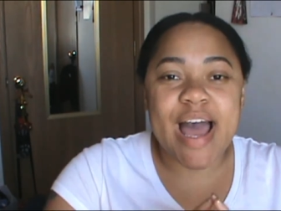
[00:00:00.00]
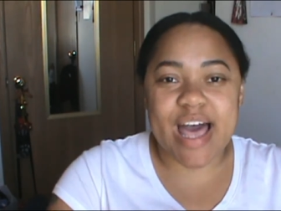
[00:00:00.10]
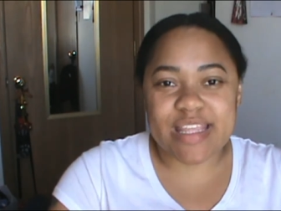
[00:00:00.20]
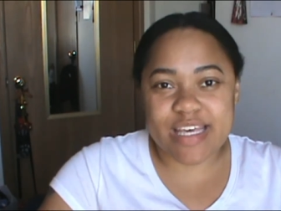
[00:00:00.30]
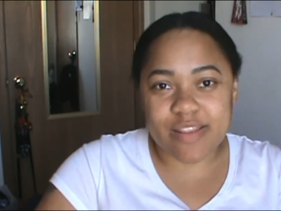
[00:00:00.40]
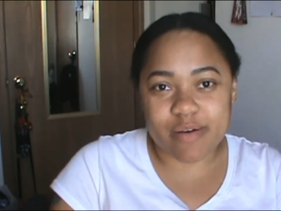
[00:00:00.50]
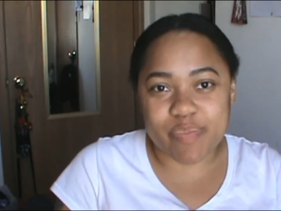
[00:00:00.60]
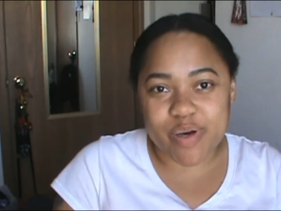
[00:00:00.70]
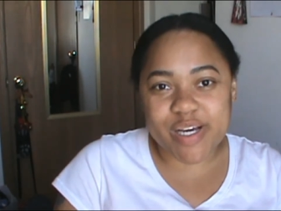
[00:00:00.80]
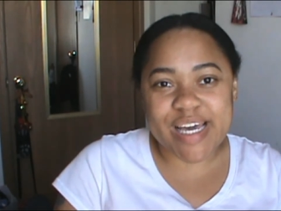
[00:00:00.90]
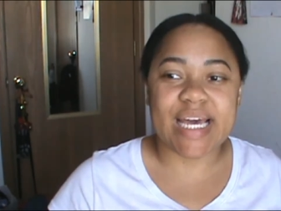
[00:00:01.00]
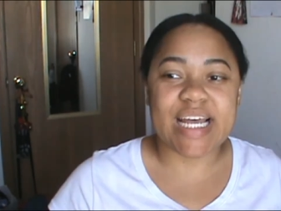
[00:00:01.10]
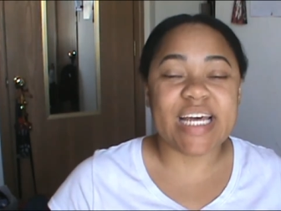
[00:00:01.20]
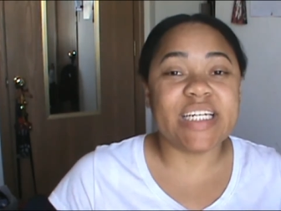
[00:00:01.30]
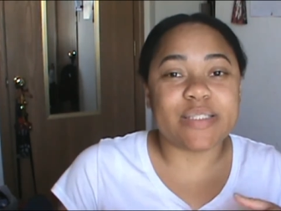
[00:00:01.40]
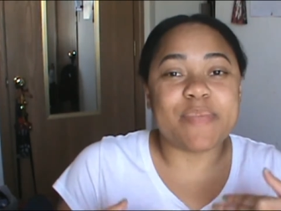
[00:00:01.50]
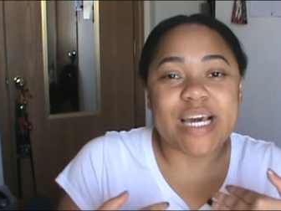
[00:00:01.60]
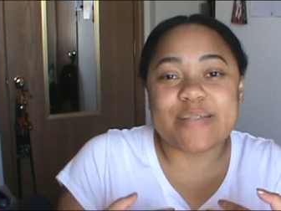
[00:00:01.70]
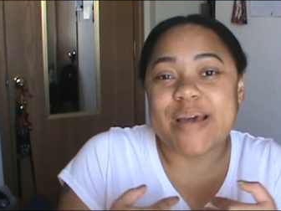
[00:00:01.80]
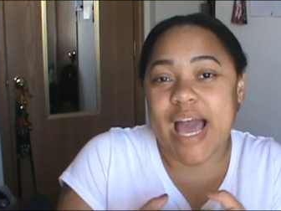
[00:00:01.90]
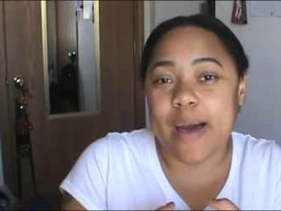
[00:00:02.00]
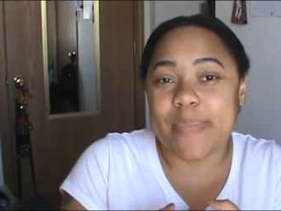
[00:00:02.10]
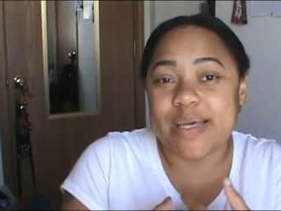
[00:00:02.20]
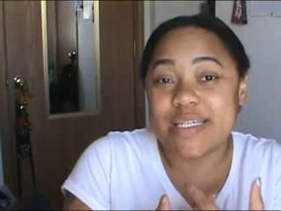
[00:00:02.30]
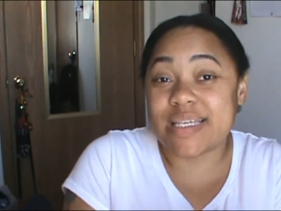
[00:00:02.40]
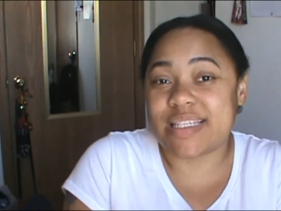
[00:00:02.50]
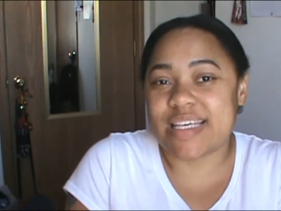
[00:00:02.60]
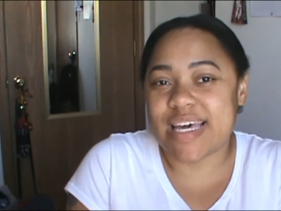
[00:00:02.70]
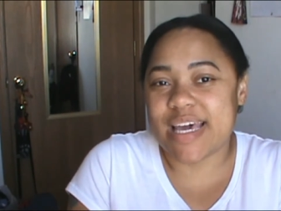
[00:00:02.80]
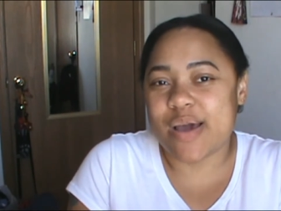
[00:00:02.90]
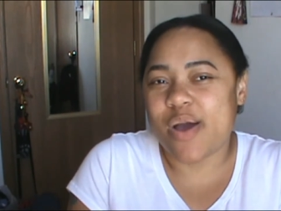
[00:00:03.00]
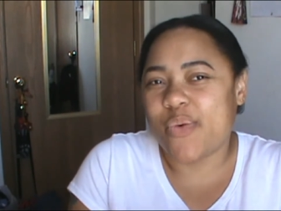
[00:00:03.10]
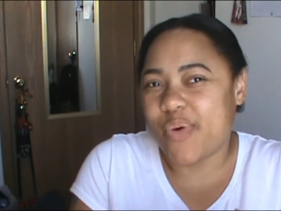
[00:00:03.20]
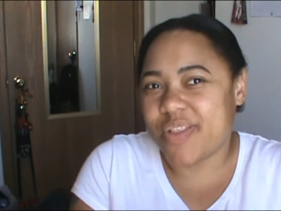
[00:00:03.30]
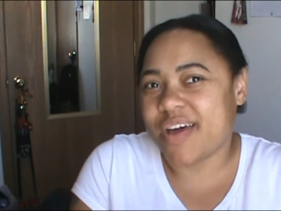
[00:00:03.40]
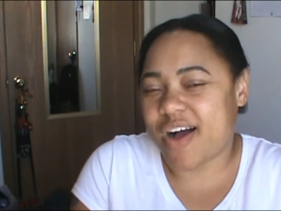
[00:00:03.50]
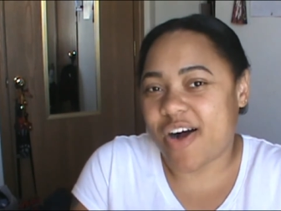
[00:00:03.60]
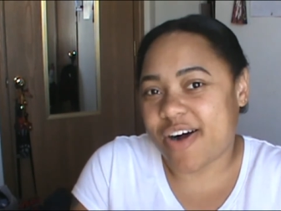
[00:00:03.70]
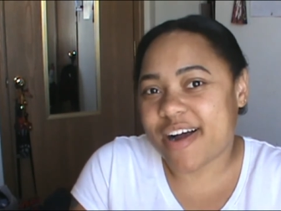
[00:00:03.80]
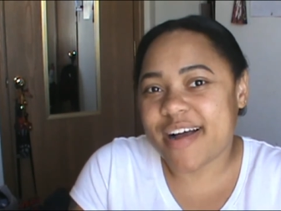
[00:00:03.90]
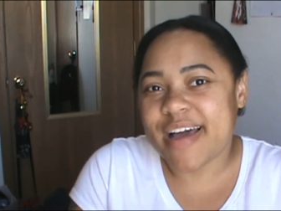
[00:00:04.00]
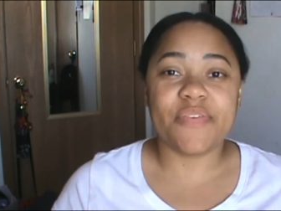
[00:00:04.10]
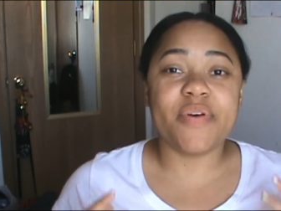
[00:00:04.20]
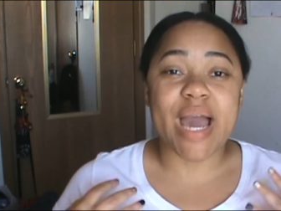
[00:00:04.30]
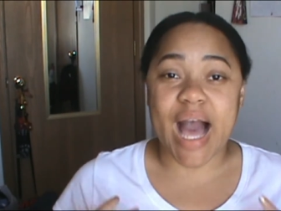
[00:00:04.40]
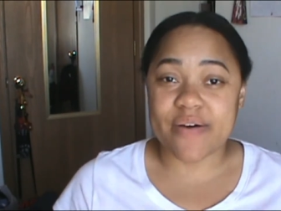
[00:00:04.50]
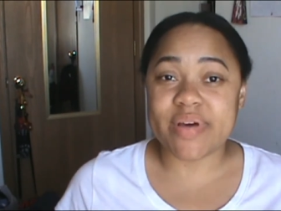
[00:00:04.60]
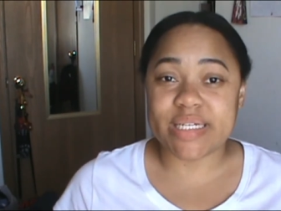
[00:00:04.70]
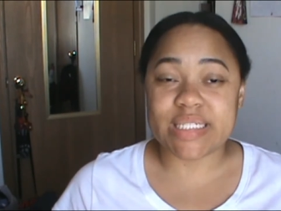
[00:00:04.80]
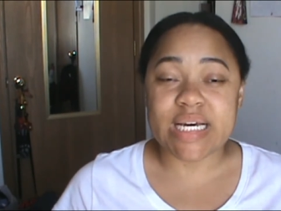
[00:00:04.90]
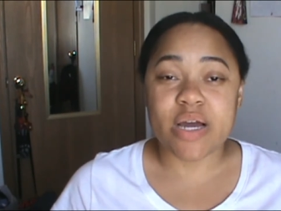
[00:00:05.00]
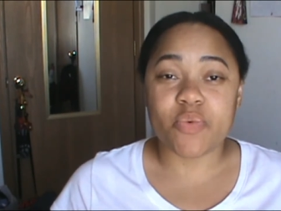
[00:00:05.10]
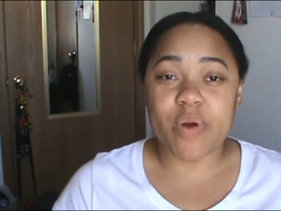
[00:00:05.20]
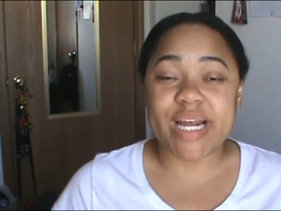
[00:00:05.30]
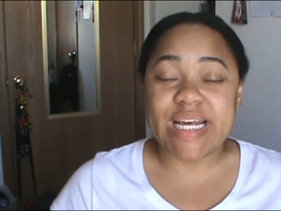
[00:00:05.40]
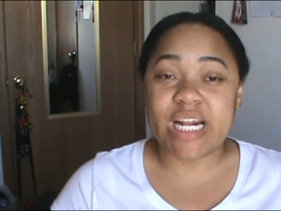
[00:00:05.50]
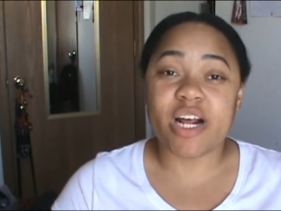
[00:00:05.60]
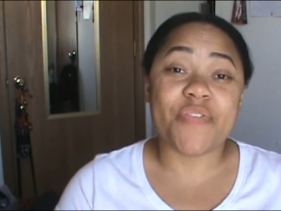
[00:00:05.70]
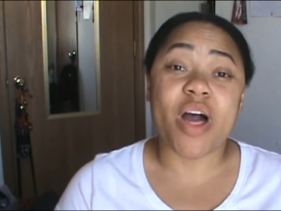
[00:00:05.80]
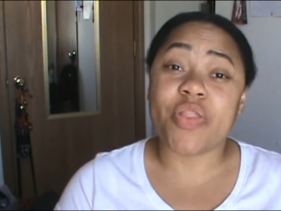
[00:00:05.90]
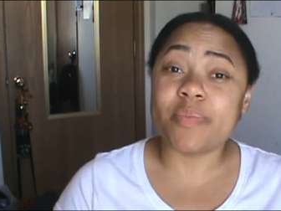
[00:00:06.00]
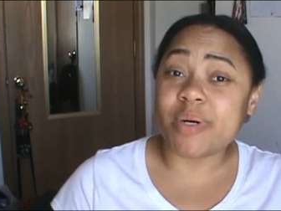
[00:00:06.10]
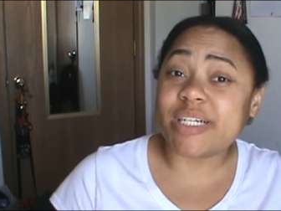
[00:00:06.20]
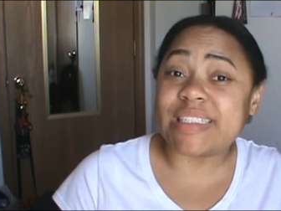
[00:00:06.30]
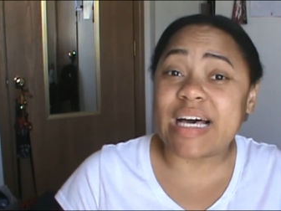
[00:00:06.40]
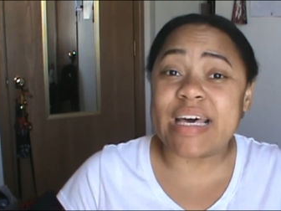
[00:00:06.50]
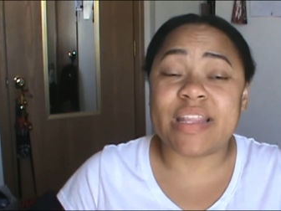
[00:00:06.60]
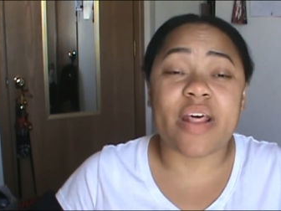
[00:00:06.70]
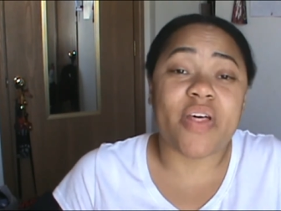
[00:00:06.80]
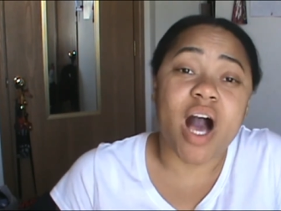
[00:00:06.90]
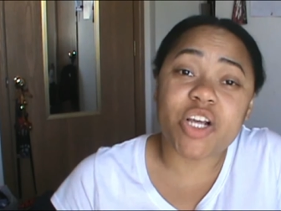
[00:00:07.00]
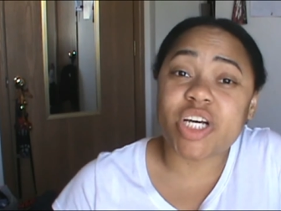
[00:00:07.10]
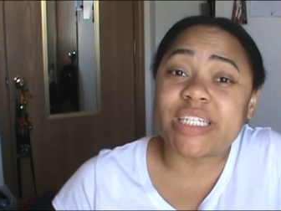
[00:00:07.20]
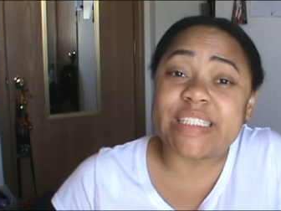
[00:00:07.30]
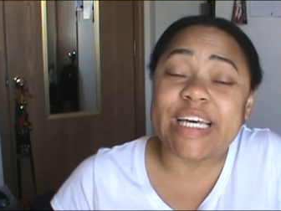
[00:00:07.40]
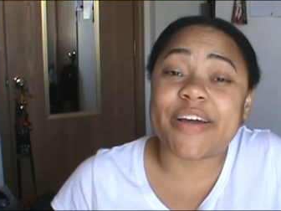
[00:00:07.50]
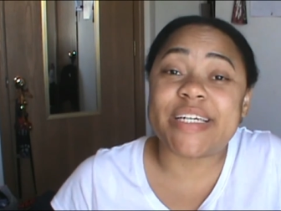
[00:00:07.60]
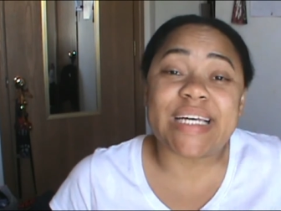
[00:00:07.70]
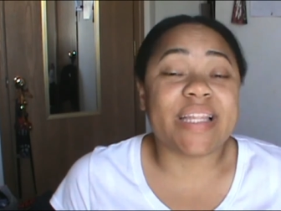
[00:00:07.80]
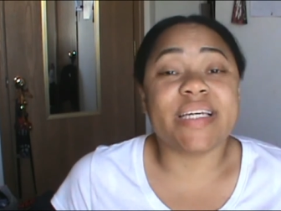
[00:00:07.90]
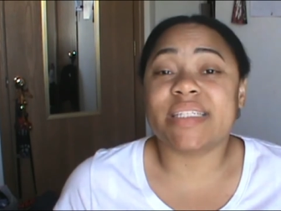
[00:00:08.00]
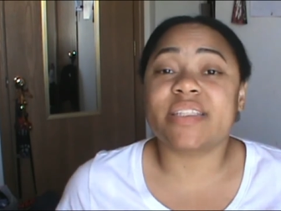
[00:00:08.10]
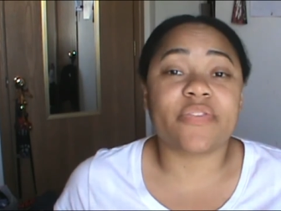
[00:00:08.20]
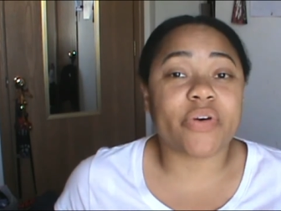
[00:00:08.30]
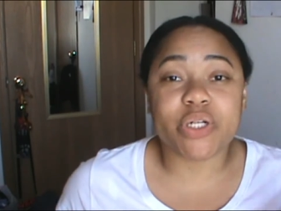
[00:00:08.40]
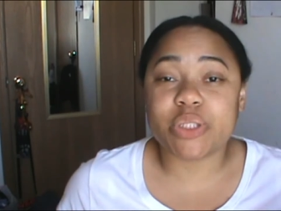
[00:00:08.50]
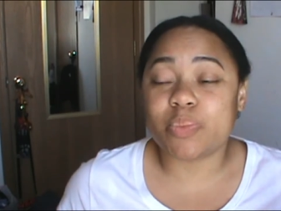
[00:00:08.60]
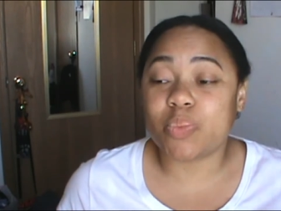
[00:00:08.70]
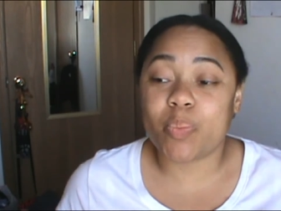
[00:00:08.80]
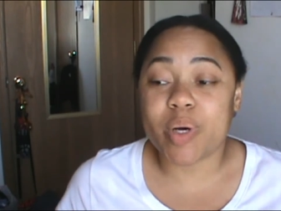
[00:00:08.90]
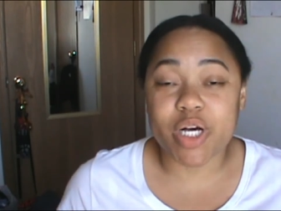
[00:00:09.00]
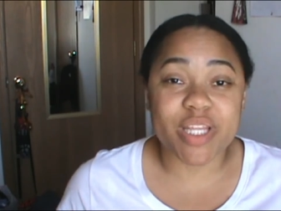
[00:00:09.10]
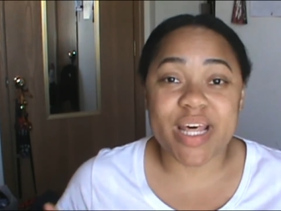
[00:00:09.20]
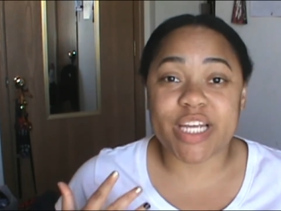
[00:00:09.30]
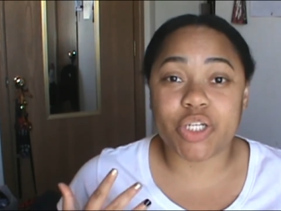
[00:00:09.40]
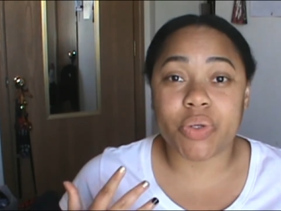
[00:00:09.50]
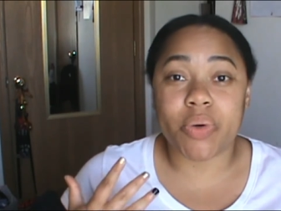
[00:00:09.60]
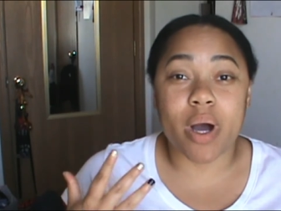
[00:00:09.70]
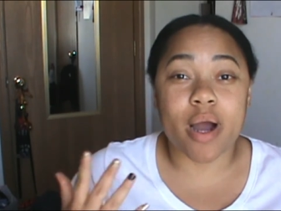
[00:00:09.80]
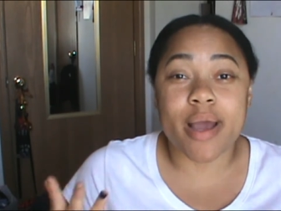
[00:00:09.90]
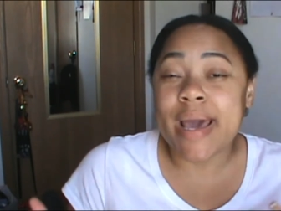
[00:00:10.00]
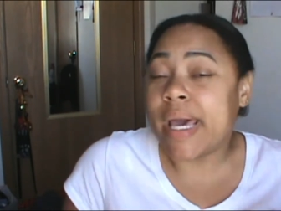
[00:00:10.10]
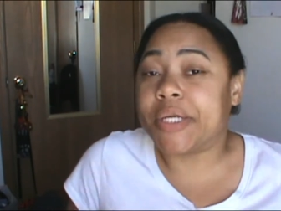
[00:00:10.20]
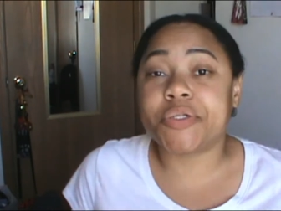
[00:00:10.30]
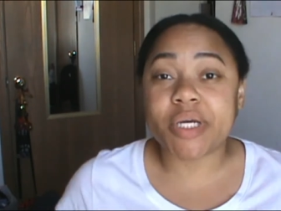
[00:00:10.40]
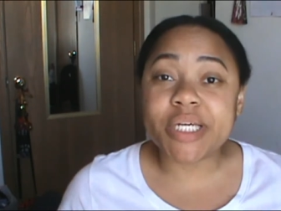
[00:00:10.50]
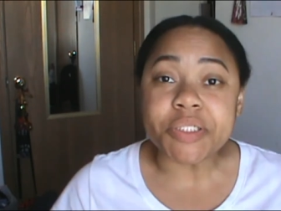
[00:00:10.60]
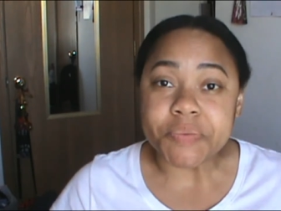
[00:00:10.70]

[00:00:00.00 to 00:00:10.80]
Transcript: at the end of the book, and it just makes me happy to see where they are. If you haven't read any of the other books in the Hot Jocks series, and this is the first book that you are intrigued to